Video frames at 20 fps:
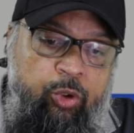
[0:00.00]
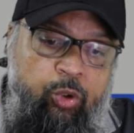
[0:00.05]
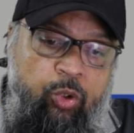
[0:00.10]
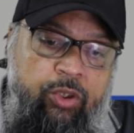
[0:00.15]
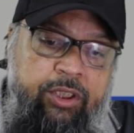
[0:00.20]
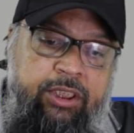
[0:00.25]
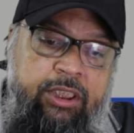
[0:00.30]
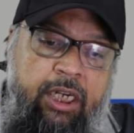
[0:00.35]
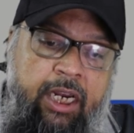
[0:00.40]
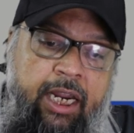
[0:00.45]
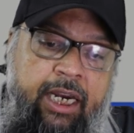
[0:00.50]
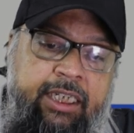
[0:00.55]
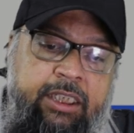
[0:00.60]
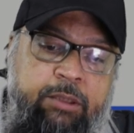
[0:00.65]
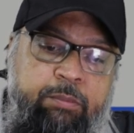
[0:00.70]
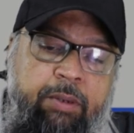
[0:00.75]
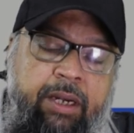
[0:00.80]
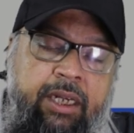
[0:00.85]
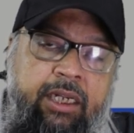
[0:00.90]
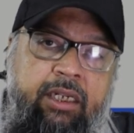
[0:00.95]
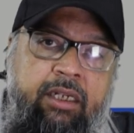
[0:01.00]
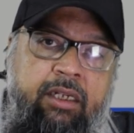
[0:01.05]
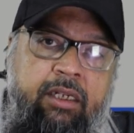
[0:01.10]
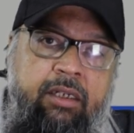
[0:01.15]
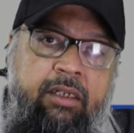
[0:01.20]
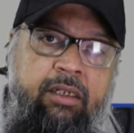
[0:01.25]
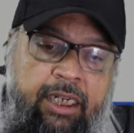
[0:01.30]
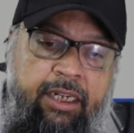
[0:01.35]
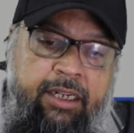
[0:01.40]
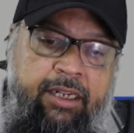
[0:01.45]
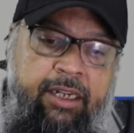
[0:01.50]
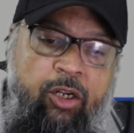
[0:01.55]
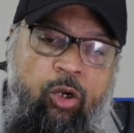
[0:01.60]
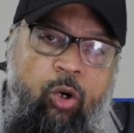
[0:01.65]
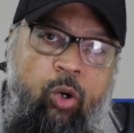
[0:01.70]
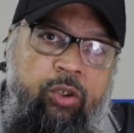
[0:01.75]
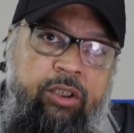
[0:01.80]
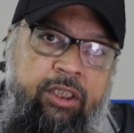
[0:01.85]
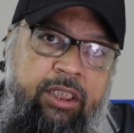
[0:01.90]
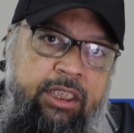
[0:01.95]
your slides by
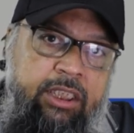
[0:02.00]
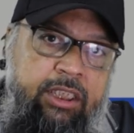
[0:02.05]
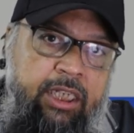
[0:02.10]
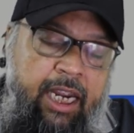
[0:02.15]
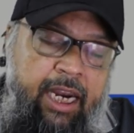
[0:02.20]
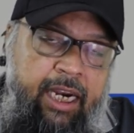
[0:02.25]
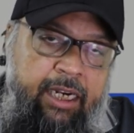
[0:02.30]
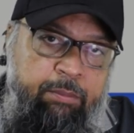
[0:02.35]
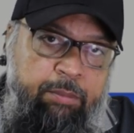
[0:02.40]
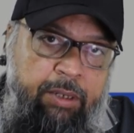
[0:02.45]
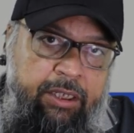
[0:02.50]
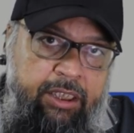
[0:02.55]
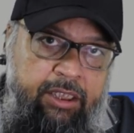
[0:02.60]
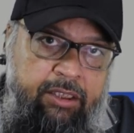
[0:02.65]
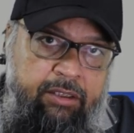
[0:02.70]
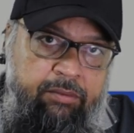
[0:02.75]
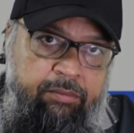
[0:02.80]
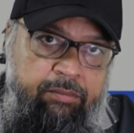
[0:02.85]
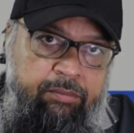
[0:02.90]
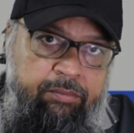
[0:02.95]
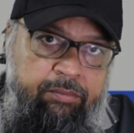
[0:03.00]
clicking on this add button.